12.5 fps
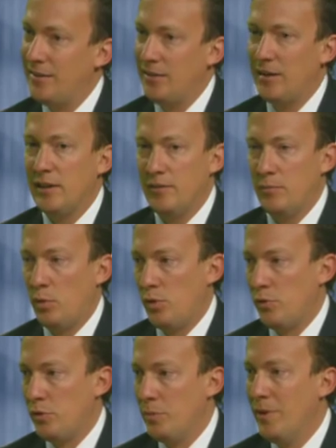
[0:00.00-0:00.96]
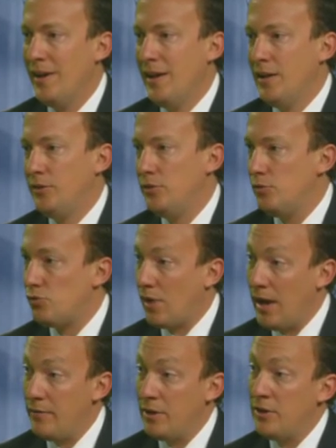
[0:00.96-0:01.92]
executive boardroom to
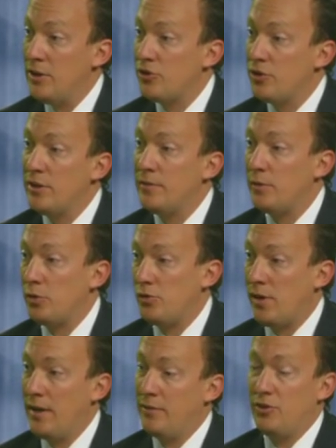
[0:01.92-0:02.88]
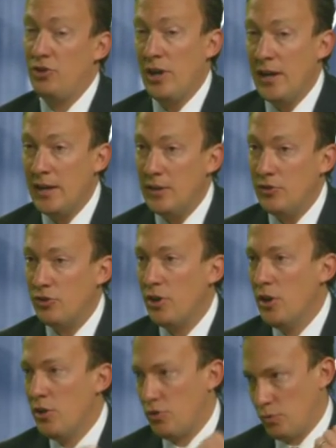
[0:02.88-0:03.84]
drive an initiative or drive a change
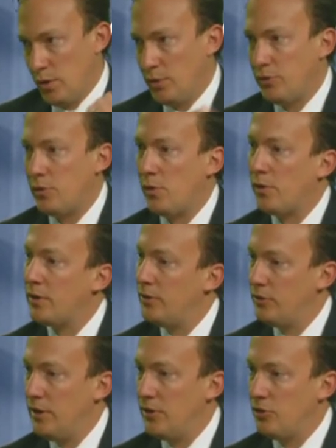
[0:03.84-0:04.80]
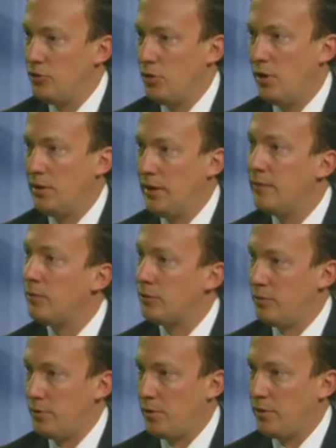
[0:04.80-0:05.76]
throughout their organization to all
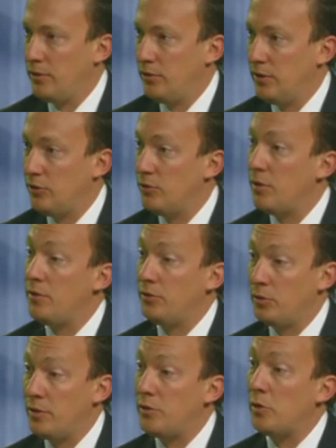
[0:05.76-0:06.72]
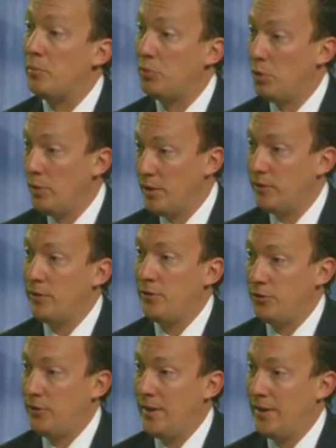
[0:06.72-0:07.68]
levels of their organization so that their employees
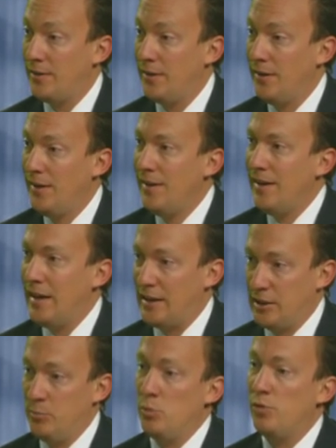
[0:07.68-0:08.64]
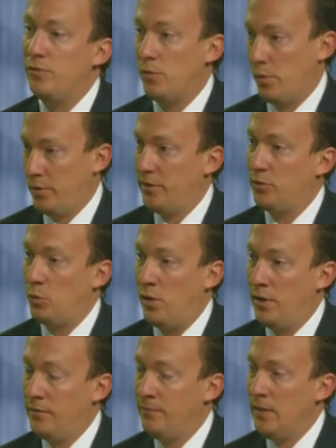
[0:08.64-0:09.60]
understand and can move forward as
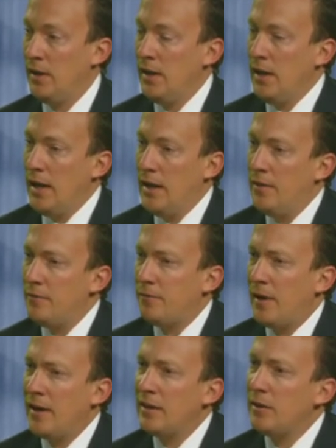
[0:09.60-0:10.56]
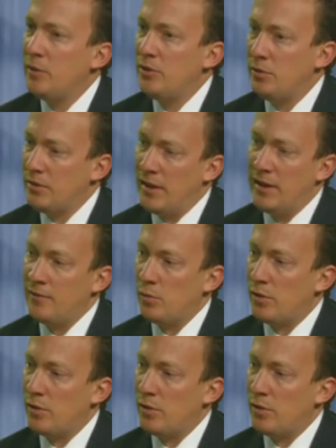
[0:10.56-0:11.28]
one. And then finally, we do a lot of